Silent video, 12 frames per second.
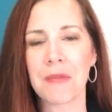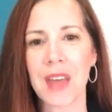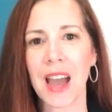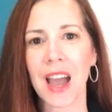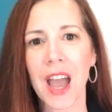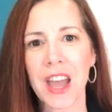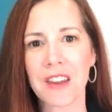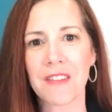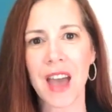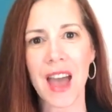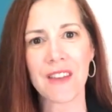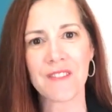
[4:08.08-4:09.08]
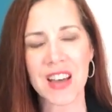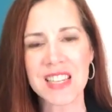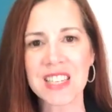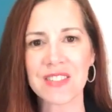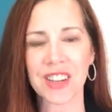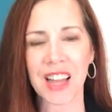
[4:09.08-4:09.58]
that kind of
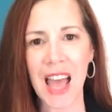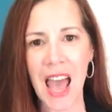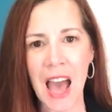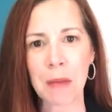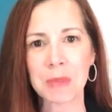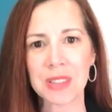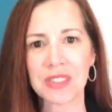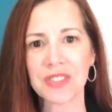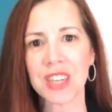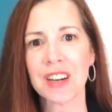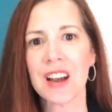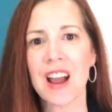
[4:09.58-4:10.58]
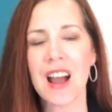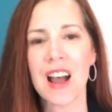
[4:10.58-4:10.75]
festival atmosphere,